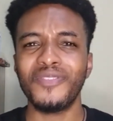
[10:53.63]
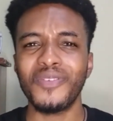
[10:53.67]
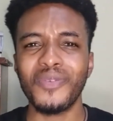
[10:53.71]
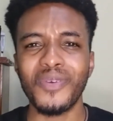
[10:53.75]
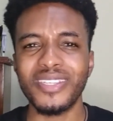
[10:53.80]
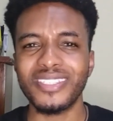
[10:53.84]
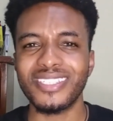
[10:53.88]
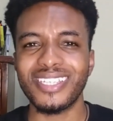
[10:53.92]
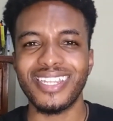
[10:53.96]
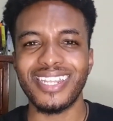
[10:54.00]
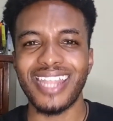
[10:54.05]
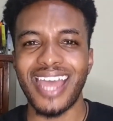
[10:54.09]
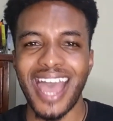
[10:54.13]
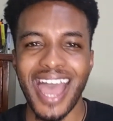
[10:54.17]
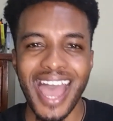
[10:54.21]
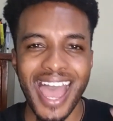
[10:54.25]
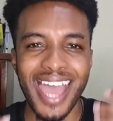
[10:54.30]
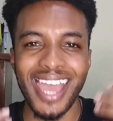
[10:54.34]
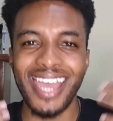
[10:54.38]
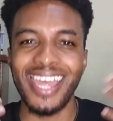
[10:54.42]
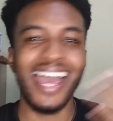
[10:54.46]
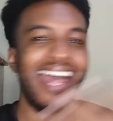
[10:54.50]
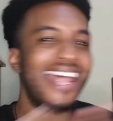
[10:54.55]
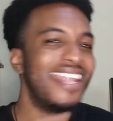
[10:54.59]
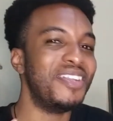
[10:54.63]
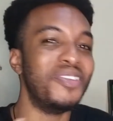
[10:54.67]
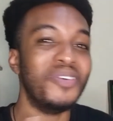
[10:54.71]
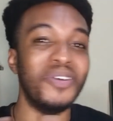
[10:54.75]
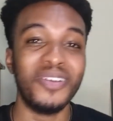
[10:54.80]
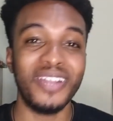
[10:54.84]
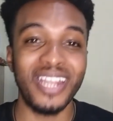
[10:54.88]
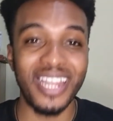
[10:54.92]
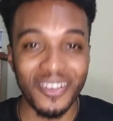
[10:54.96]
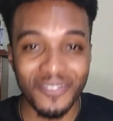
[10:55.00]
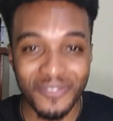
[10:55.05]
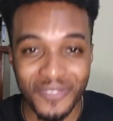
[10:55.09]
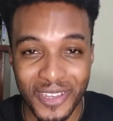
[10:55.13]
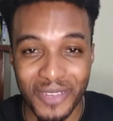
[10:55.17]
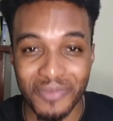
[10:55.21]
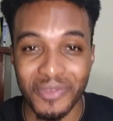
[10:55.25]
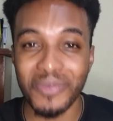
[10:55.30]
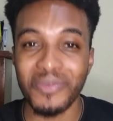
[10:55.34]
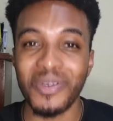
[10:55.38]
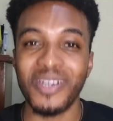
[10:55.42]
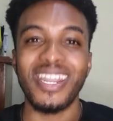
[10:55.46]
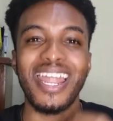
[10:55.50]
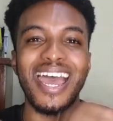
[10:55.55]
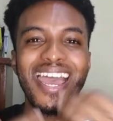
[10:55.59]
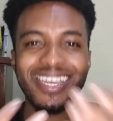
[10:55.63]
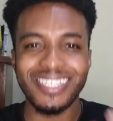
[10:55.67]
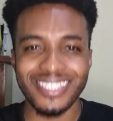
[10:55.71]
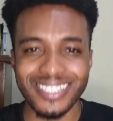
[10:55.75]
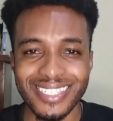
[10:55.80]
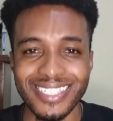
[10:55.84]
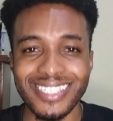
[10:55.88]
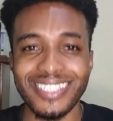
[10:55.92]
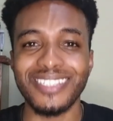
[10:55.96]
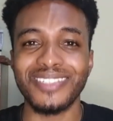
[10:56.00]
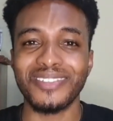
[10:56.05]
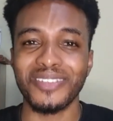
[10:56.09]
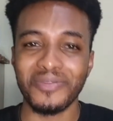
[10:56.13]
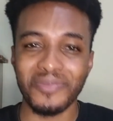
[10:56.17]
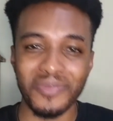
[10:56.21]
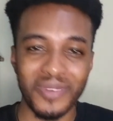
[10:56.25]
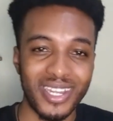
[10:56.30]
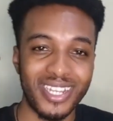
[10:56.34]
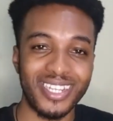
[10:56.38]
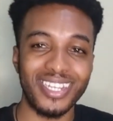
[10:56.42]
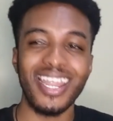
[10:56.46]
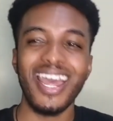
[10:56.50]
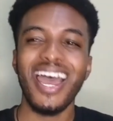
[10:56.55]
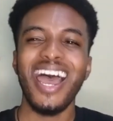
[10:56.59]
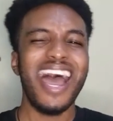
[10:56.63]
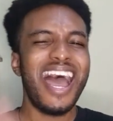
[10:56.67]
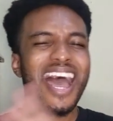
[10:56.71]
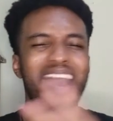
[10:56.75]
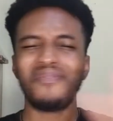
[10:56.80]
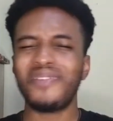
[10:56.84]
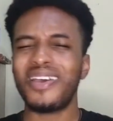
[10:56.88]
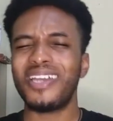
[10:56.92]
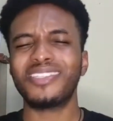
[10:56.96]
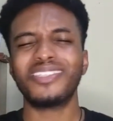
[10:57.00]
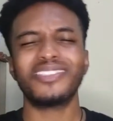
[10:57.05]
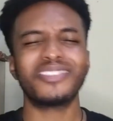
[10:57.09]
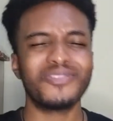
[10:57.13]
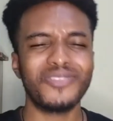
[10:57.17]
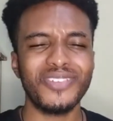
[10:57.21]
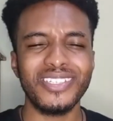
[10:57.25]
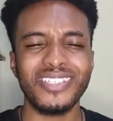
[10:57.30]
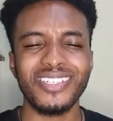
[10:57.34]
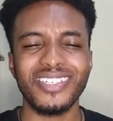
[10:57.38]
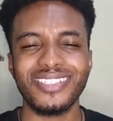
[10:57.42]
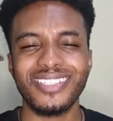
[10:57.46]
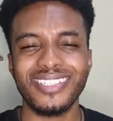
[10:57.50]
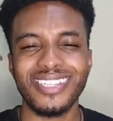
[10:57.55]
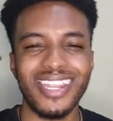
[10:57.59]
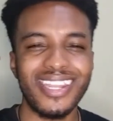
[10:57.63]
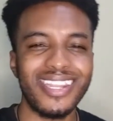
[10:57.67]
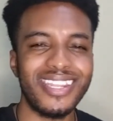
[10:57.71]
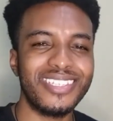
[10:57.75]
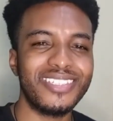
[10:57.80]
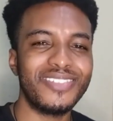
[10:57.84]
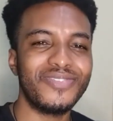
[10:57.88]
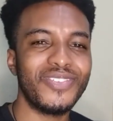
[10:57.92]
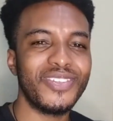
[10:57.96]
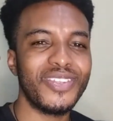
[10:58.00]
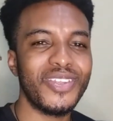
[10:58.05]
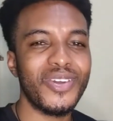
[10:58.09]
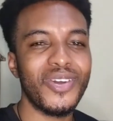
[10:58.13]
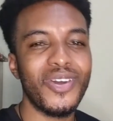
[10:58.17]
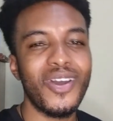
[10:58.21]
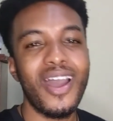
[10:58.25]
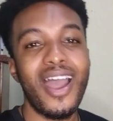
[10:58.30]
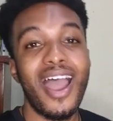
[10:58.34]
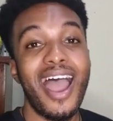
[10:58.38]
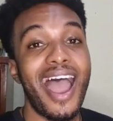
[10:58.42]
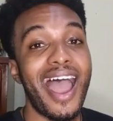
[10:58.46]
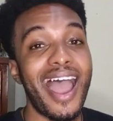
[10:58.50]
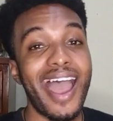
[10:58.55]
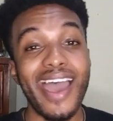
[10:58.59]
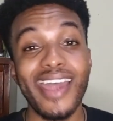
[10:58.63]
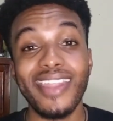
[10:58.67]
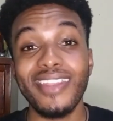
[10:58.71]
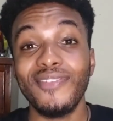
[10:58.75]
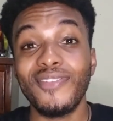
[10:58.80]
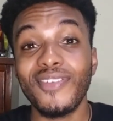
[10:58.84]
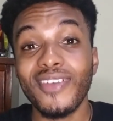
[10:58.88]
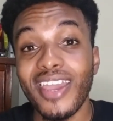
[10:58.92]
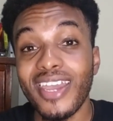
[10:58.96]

Or probably even ones that don't really affect me, but I see someone, I might just feature it in the next video.